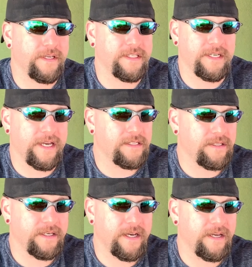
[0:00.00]
It's an
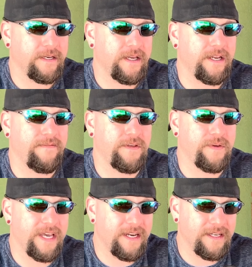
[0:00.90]
excellent gun, and if you
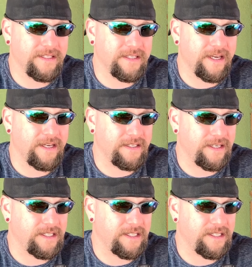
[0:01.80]
get it and uh,